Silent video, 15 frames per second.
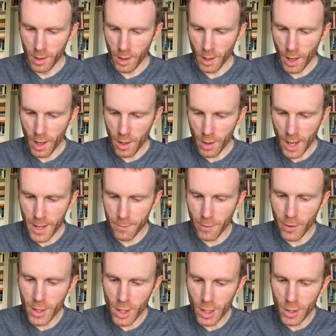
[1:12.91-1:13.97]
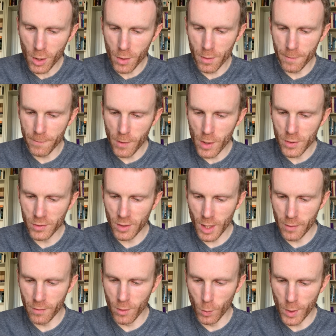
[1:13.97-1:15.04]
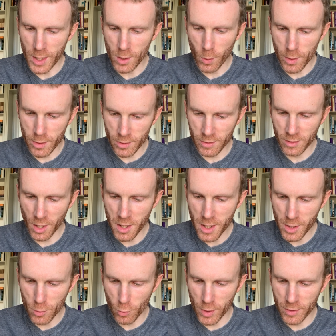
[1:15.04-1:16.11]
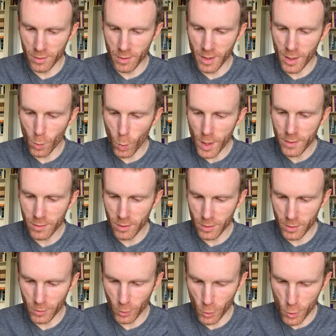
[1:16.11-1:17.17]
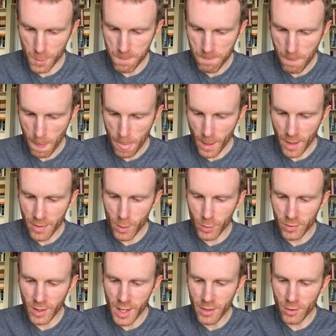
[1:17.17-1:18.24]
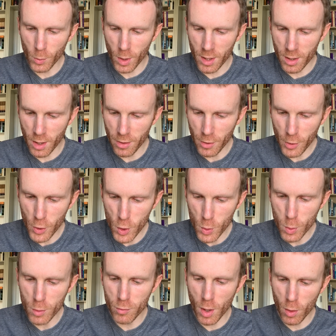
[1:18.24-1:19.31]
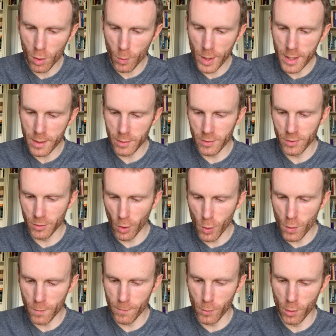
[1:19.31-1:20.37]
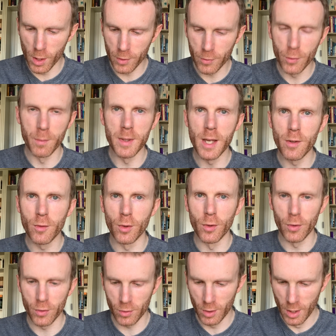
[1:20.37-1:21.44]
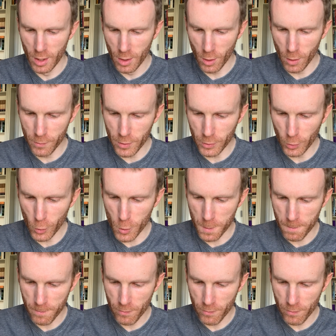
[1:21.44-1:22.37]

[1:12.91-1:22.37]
And very early on, the first day of the week, when the sun had risen, they went to the tomb, and they were saying to one another, "Who will roll away the stone for us from the entrance of the tomb?"